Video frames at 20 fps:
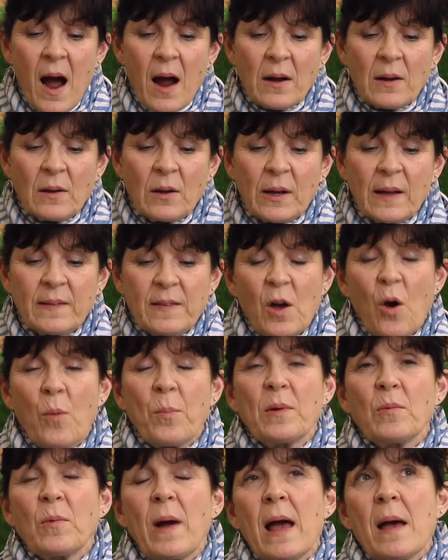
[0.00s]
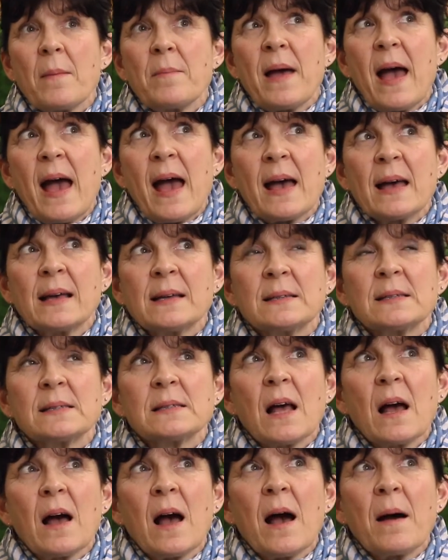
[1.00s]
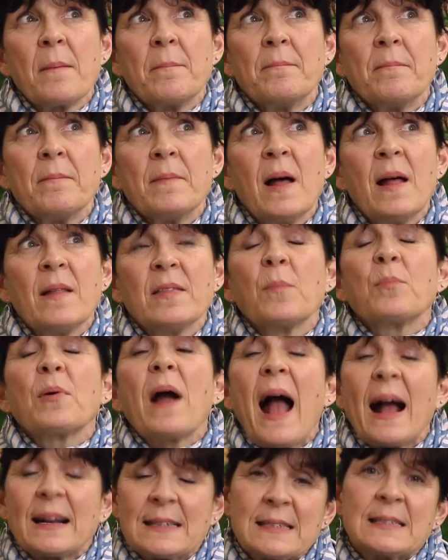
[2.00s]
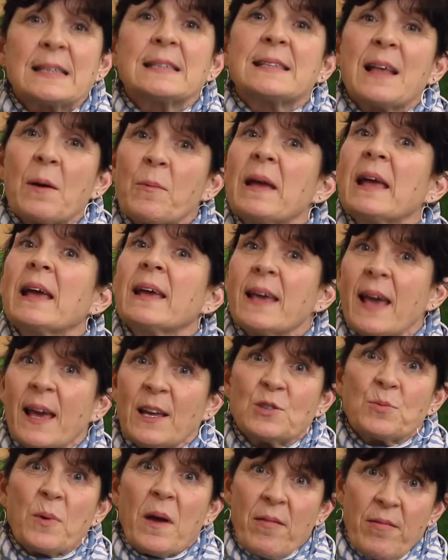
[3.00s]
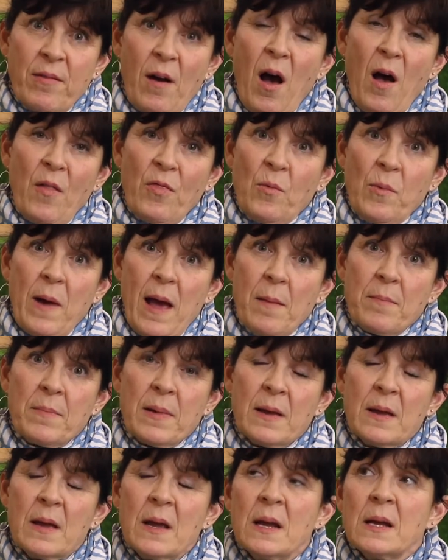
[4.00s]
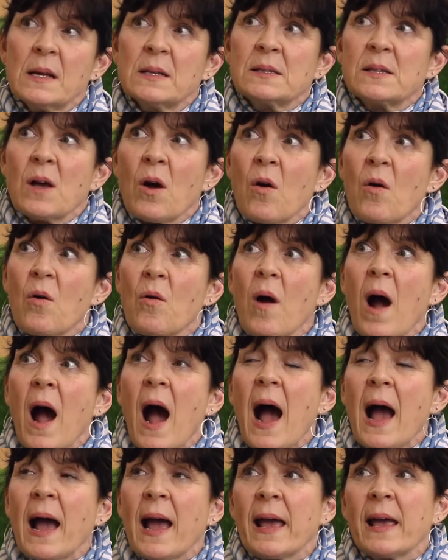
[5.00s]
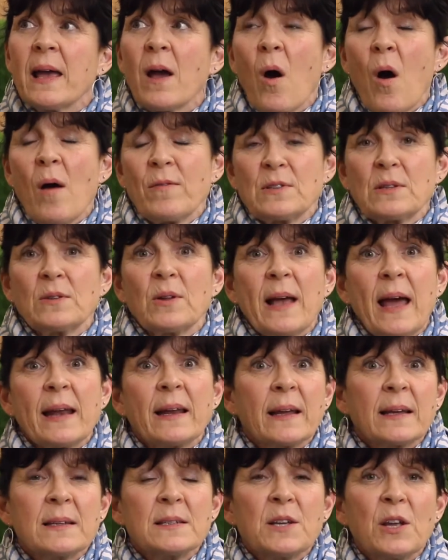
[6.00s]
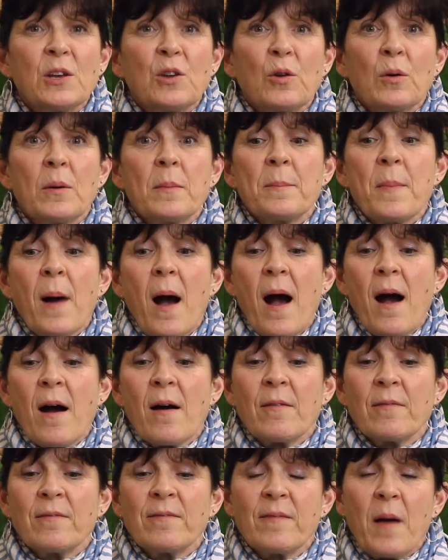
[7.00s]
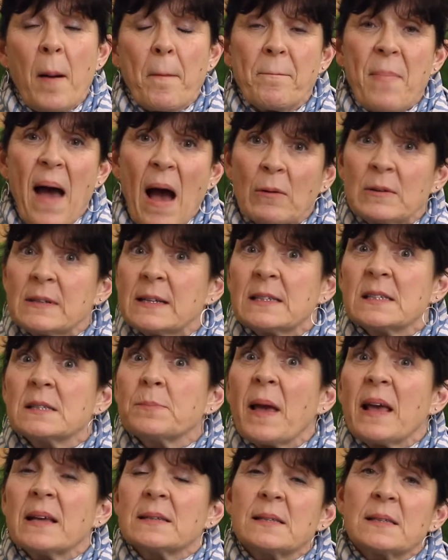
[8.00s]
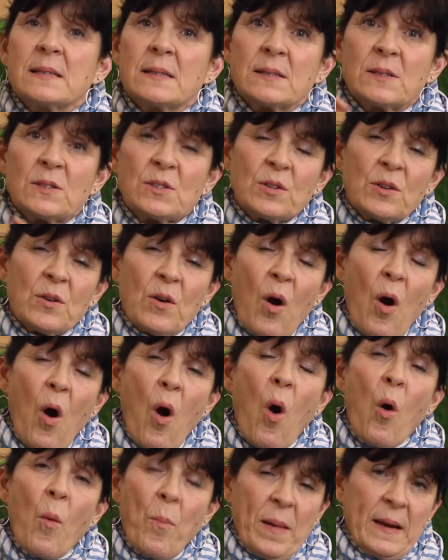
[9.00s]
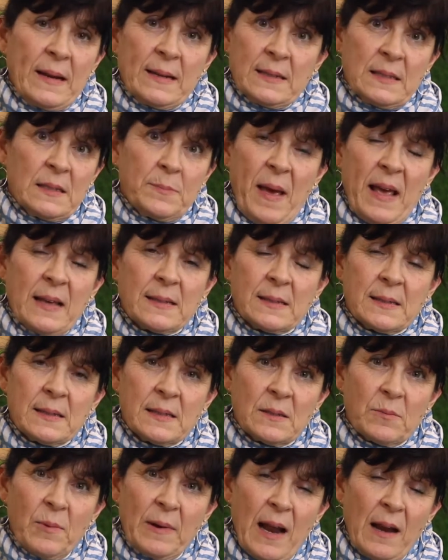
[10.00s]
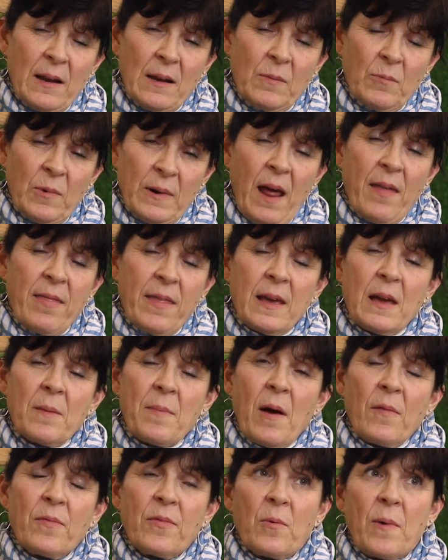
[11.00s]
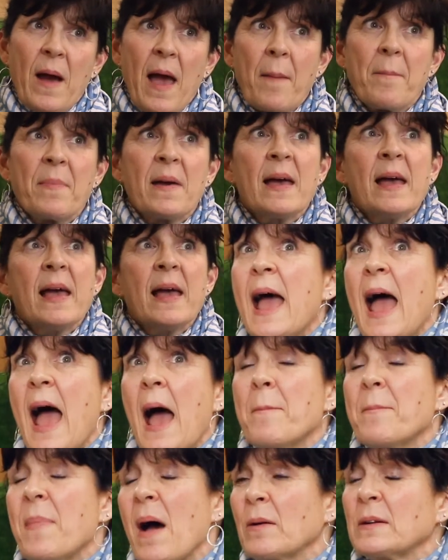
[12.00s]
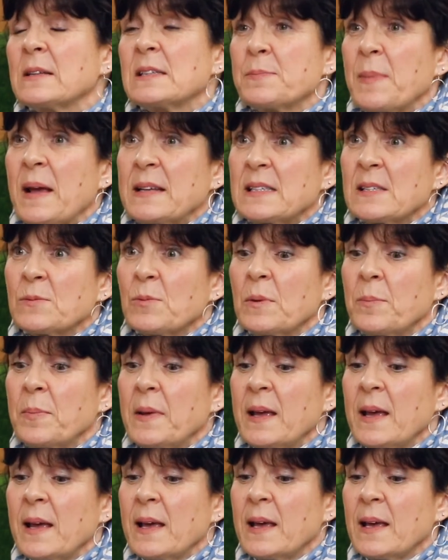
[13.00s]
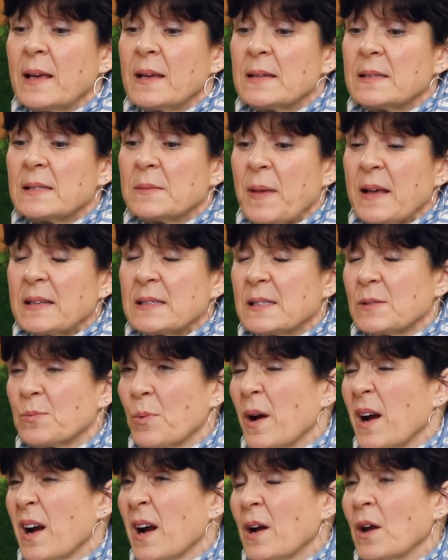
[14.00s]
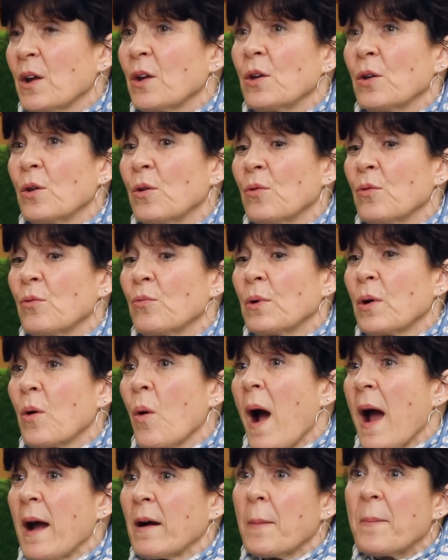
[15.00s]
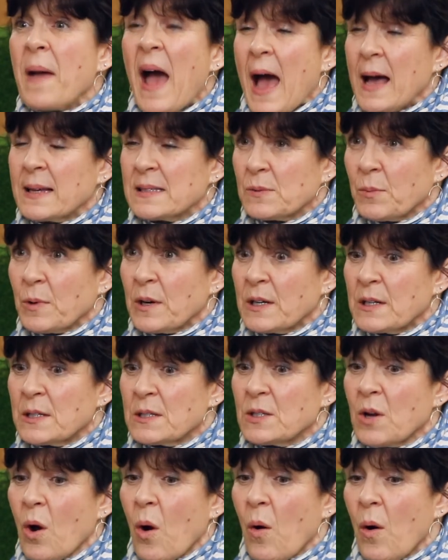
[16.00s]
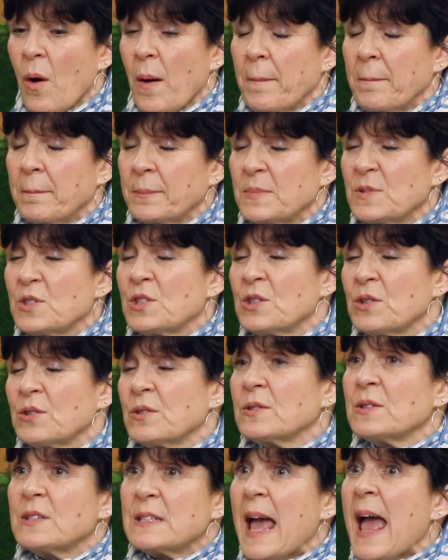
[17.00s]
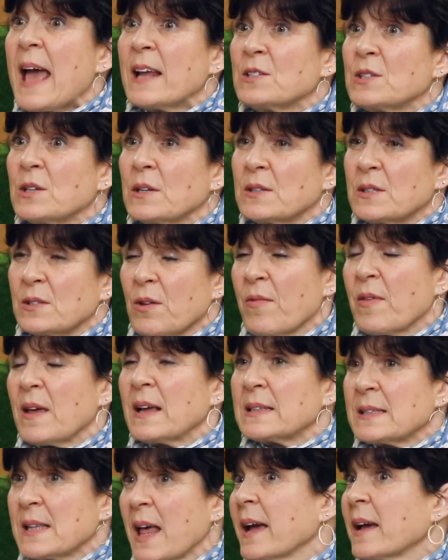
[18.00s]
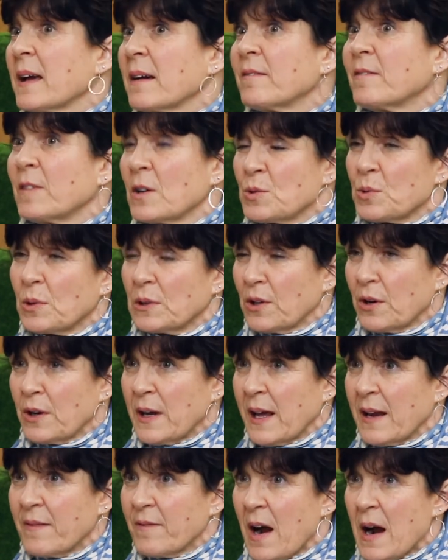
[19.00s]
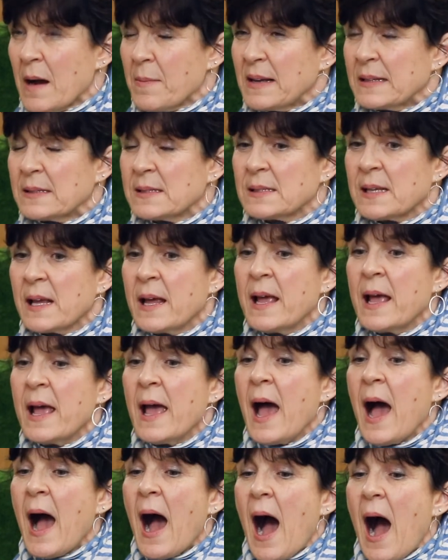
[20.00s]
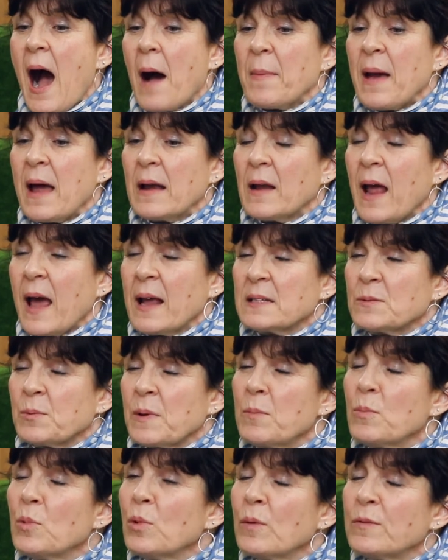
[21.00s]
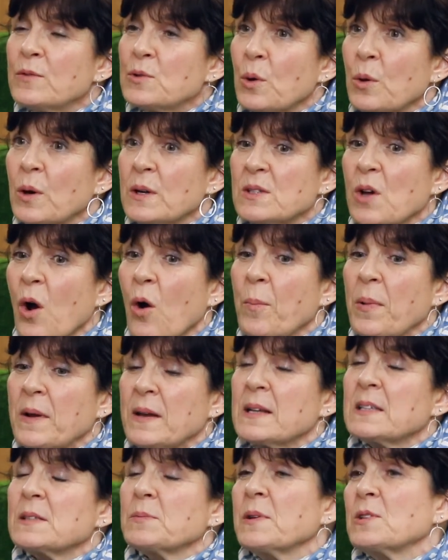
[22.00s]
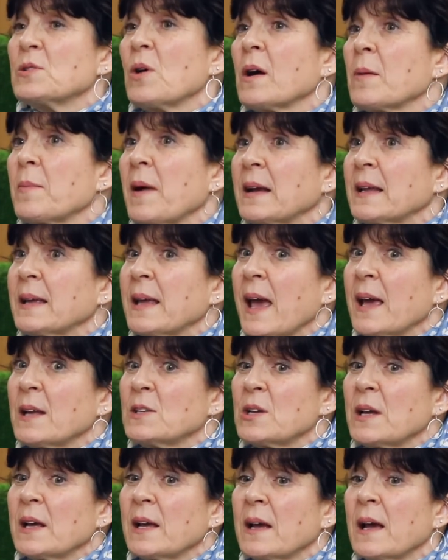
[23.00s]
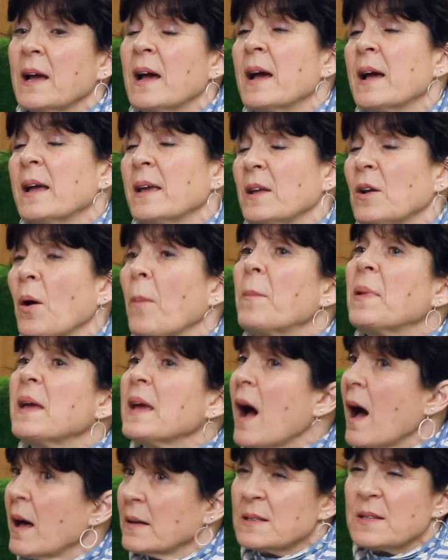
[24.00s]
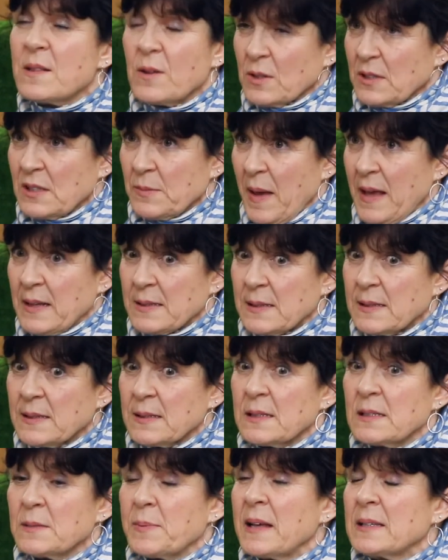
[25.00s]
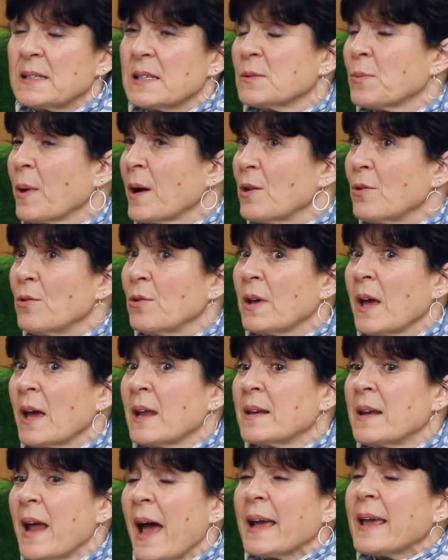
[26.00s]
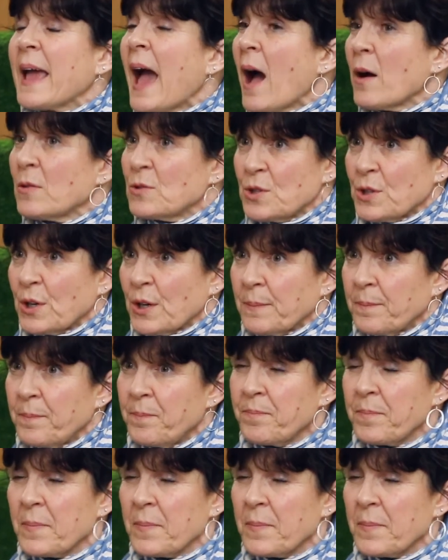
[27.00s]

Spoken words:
look at the open web as the practices that we engage with on the web. So I often look at a continuum of bounded spaces to open spaces when I think about the web. And bounded spaces would be spaces where you require a password to enter, so things like virtual learning environments. And as we move towards openness, we talk about engaging, beyond those spaces, in spaces where you can encounter,